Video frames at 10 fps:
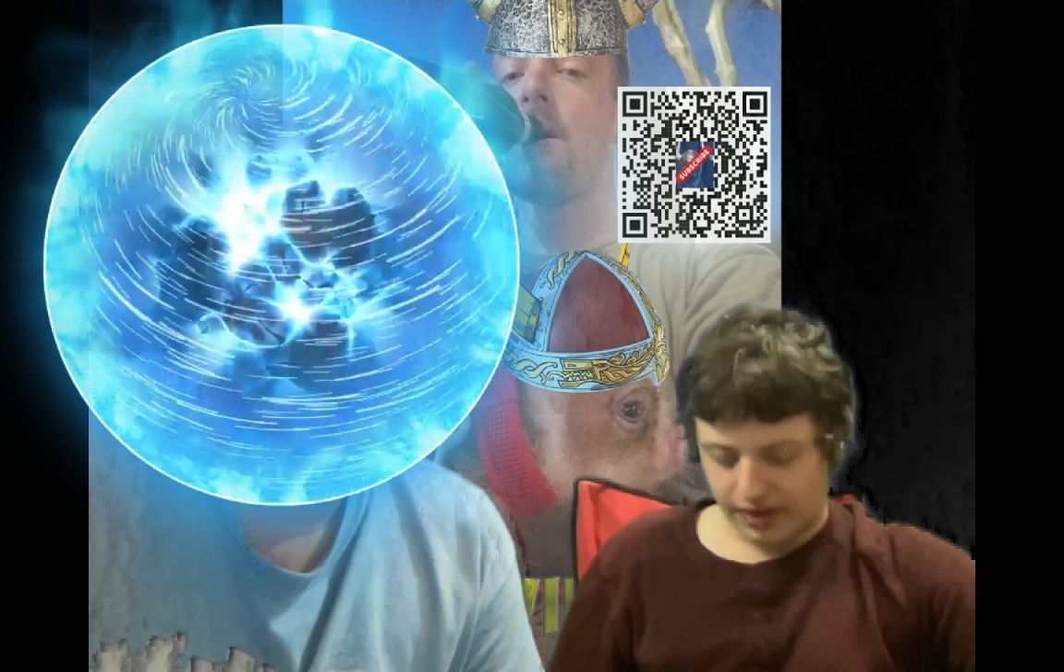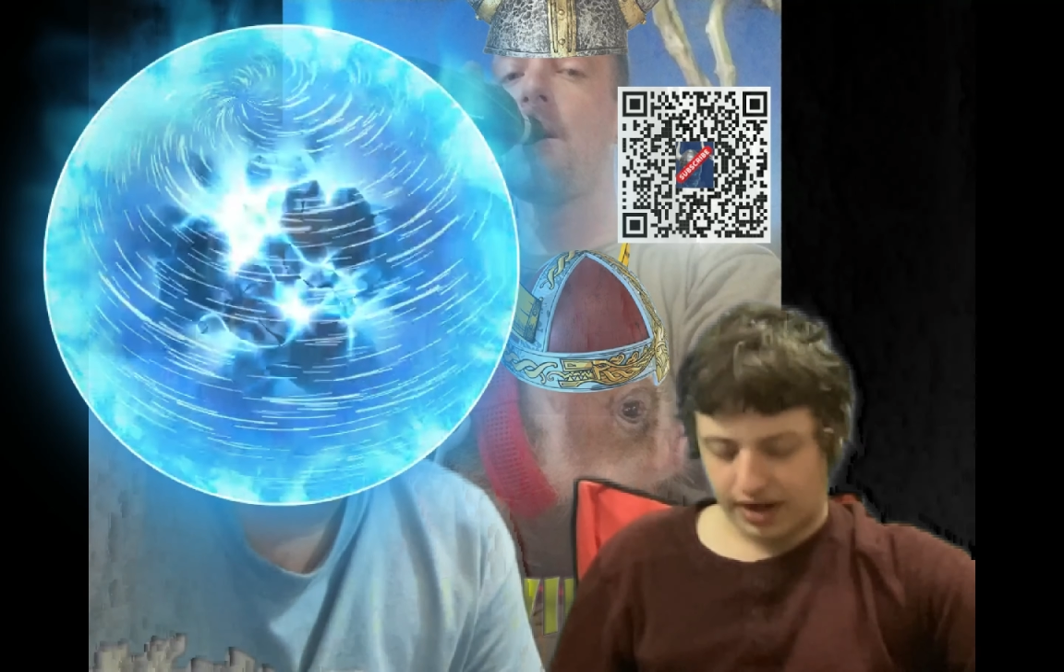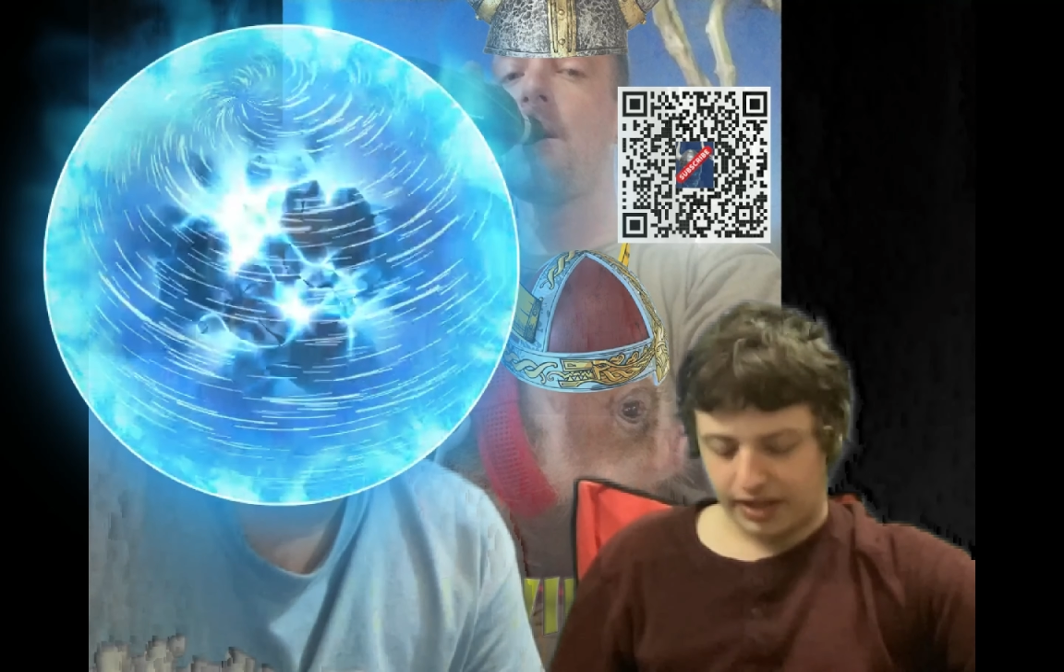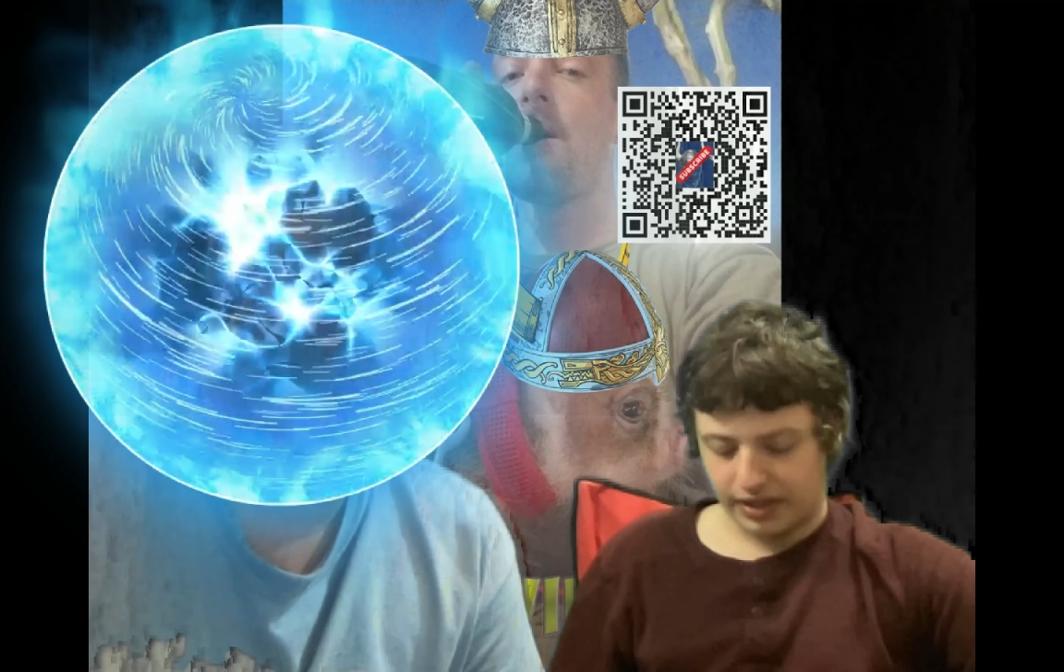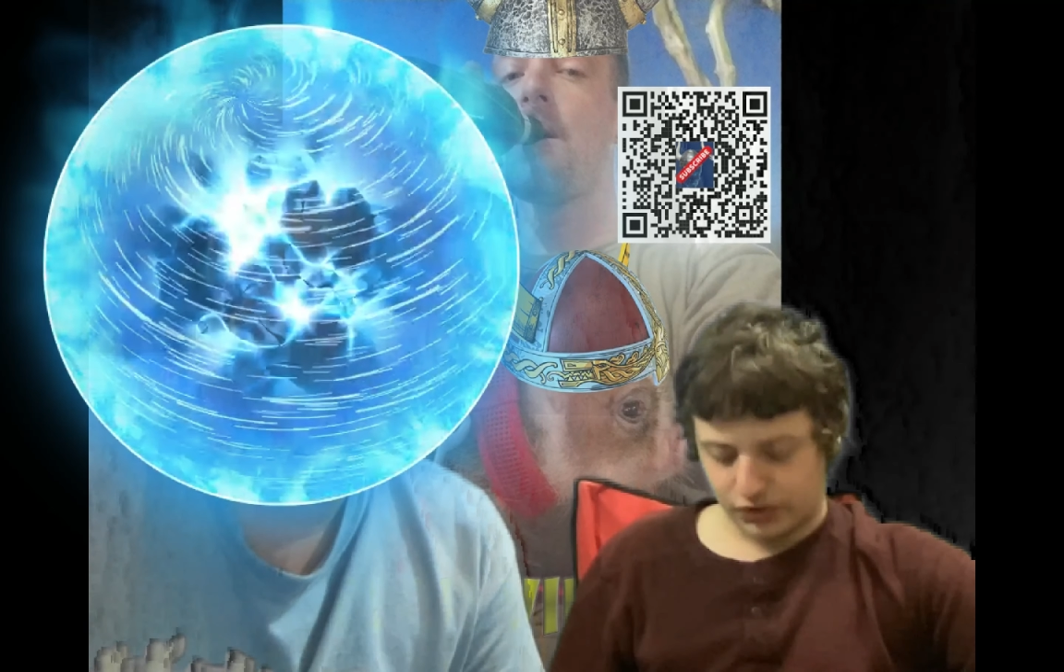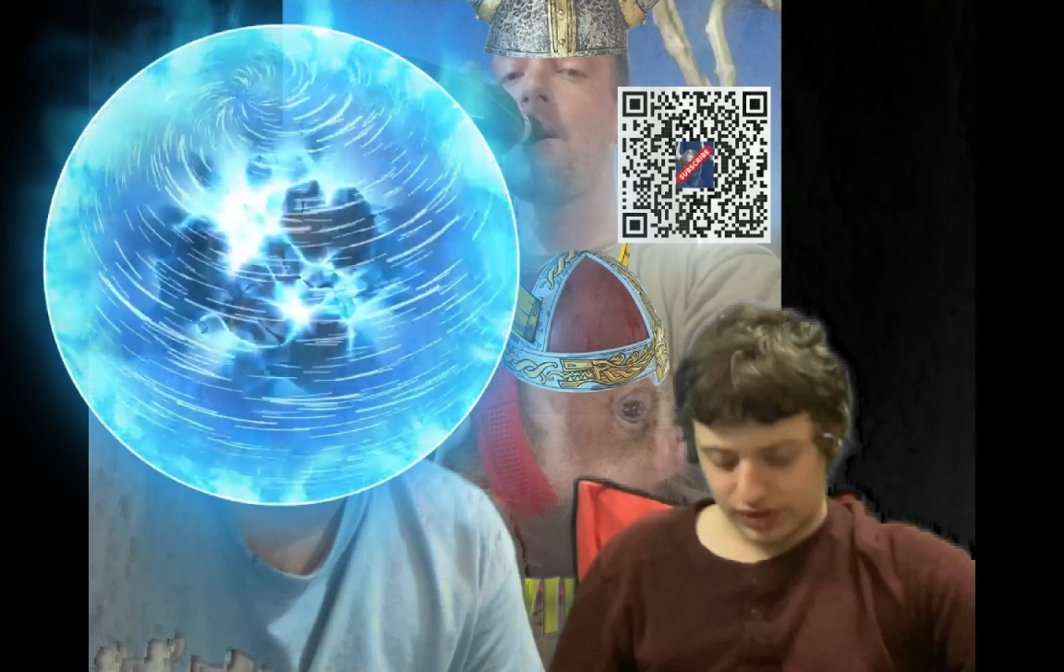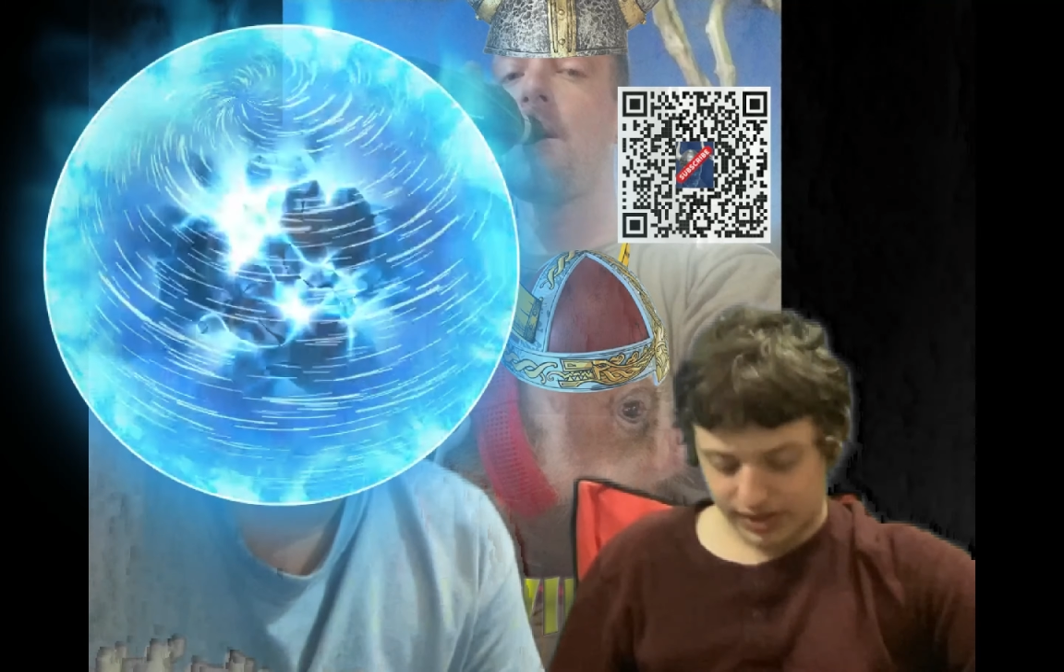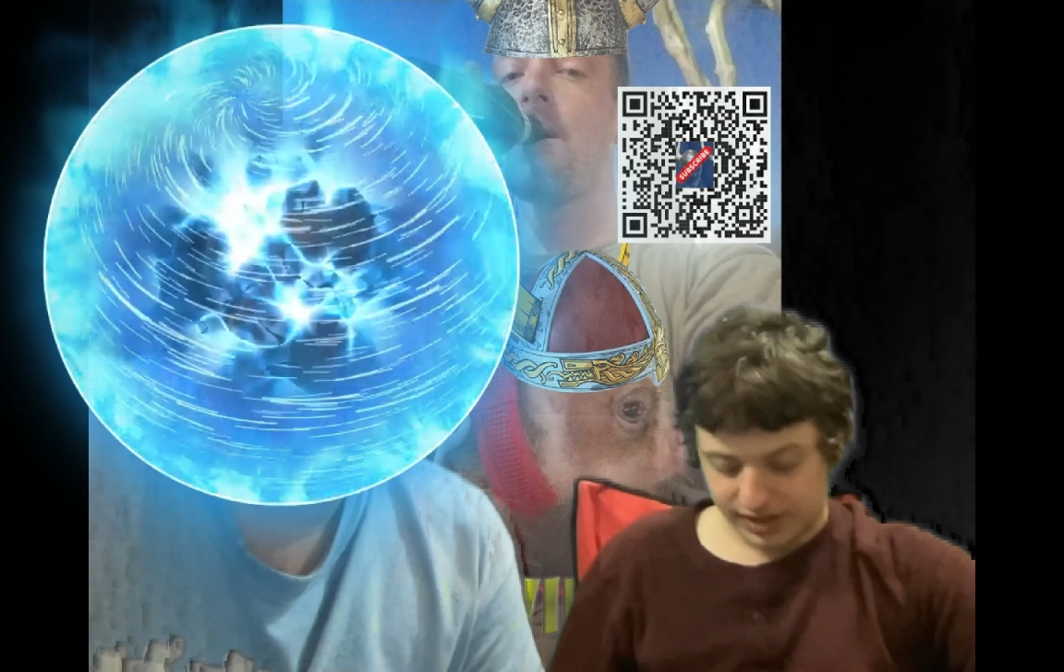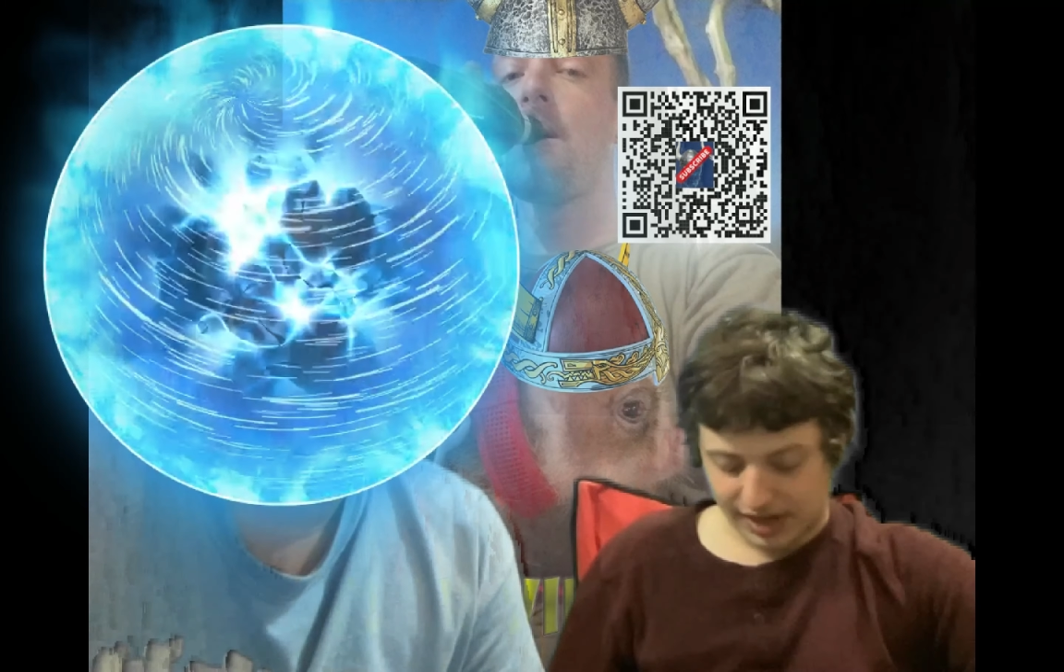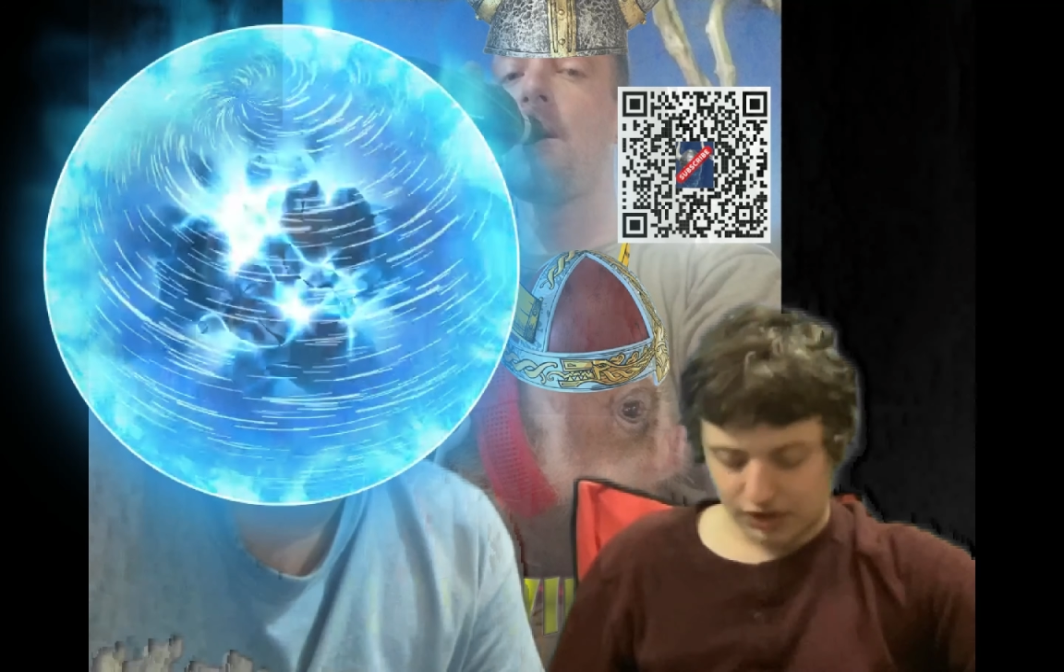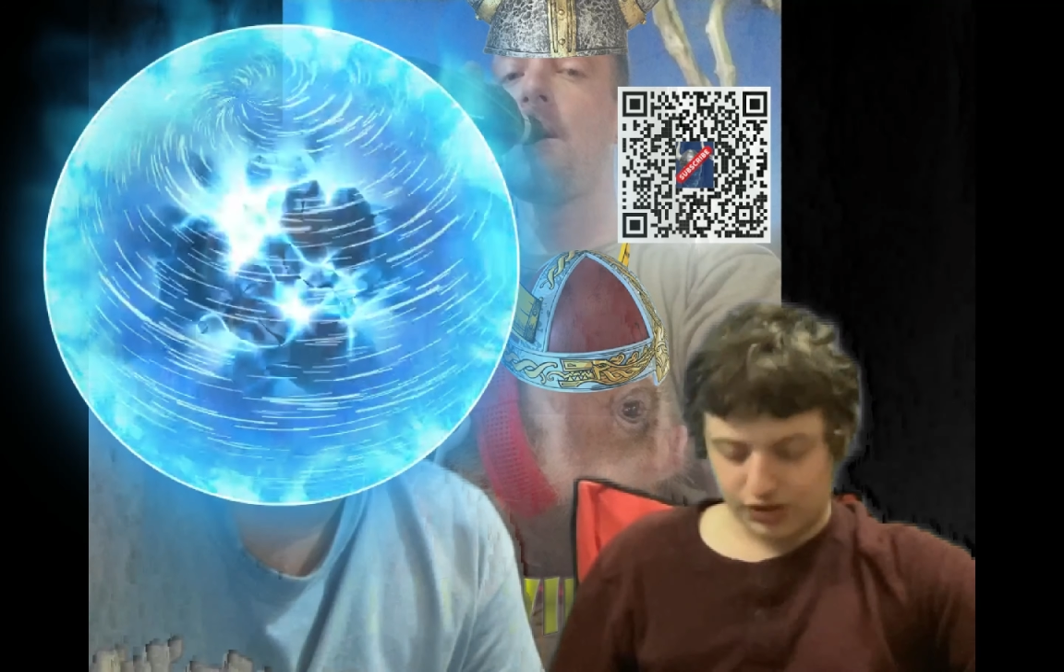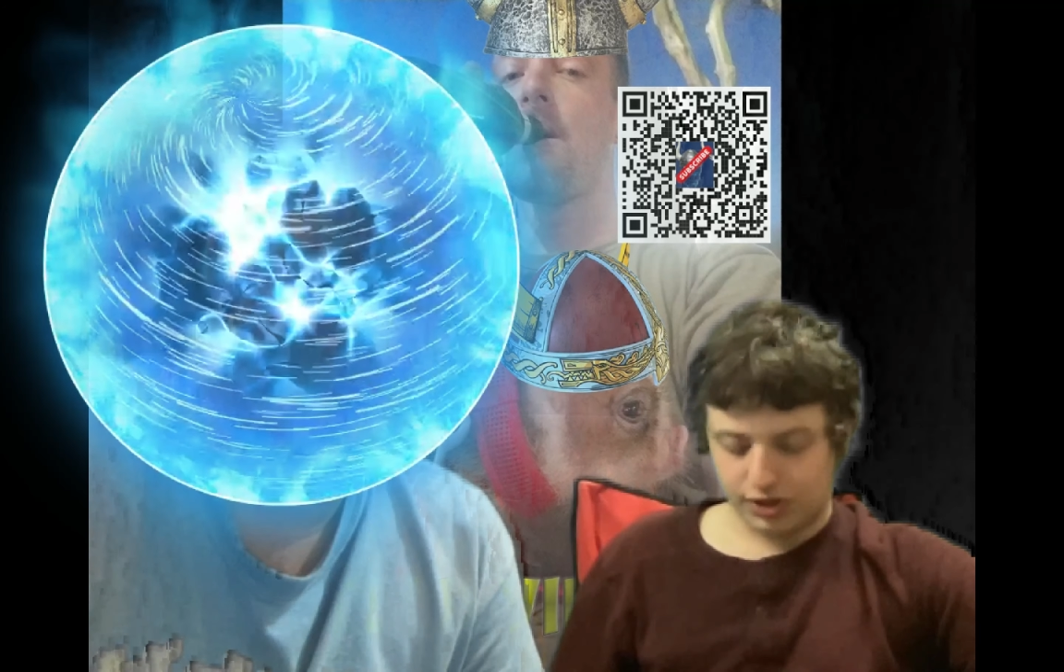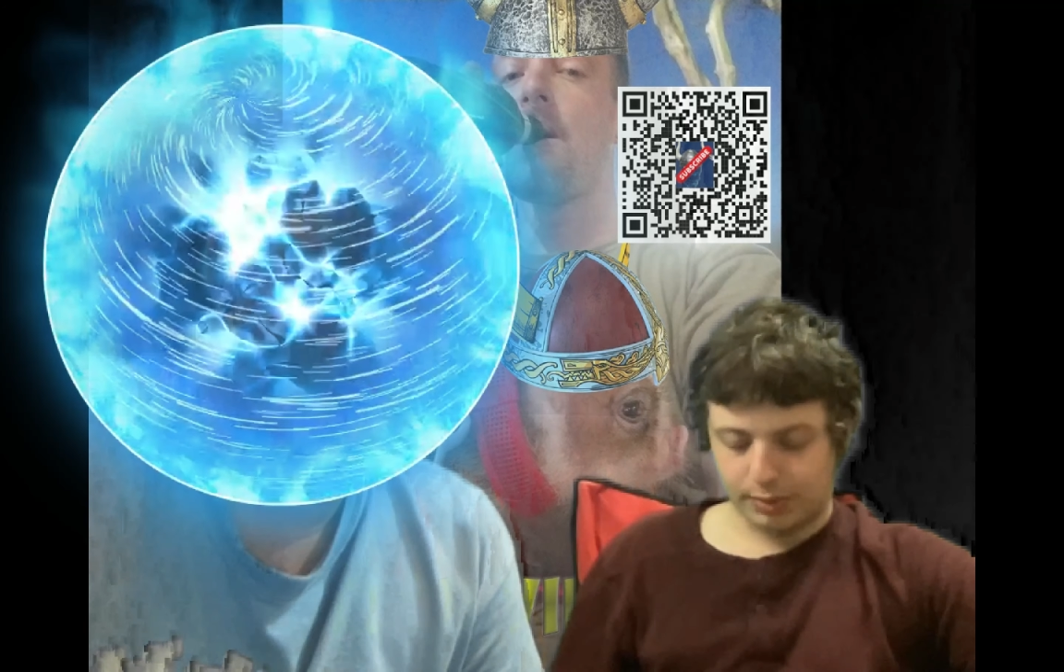online transactions